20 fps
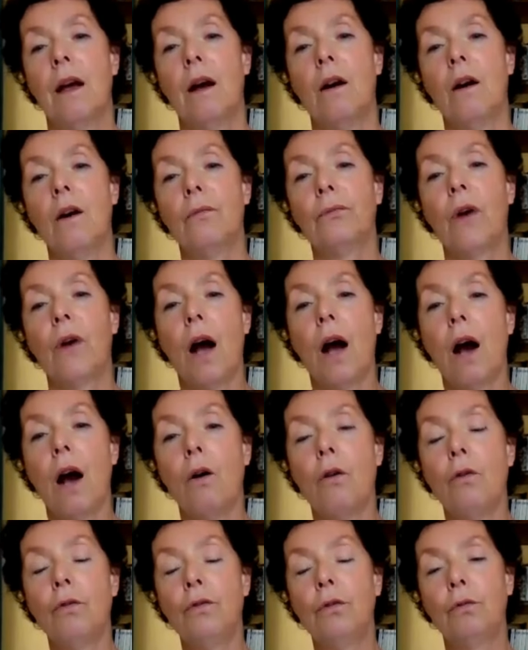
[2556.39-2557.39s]
of
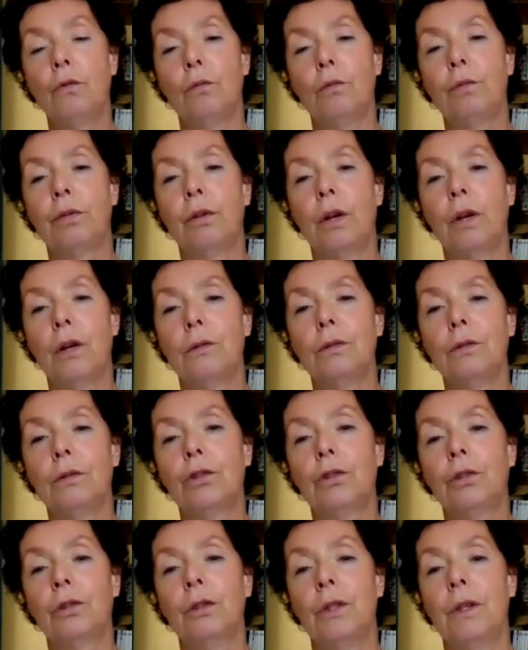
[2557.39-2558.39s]
how you
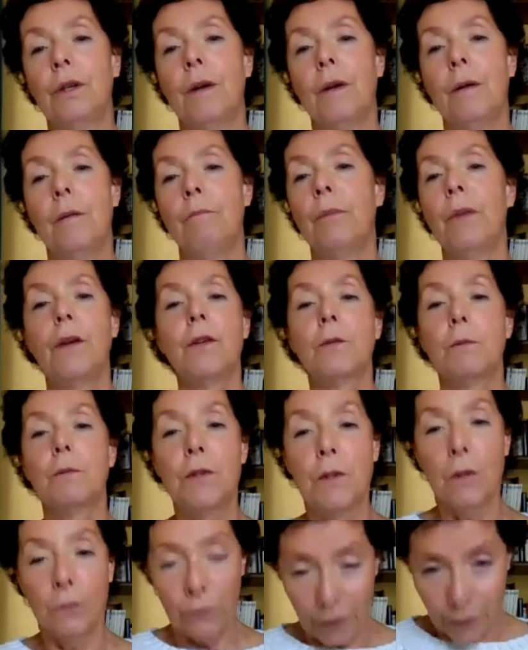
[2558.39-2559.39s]
approach a
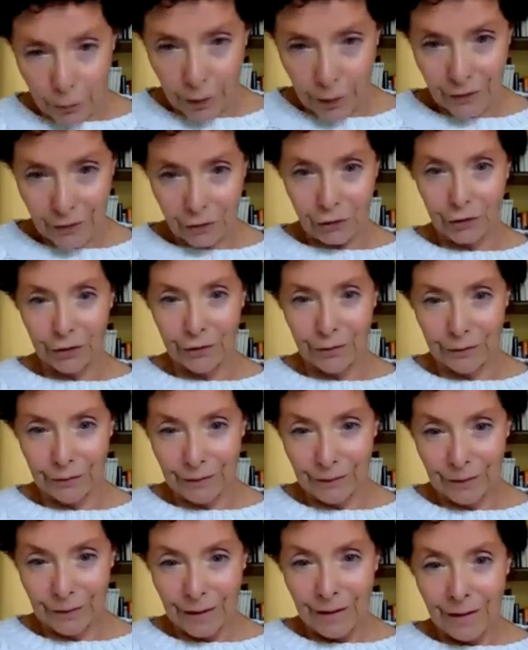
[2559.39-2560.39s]
specific question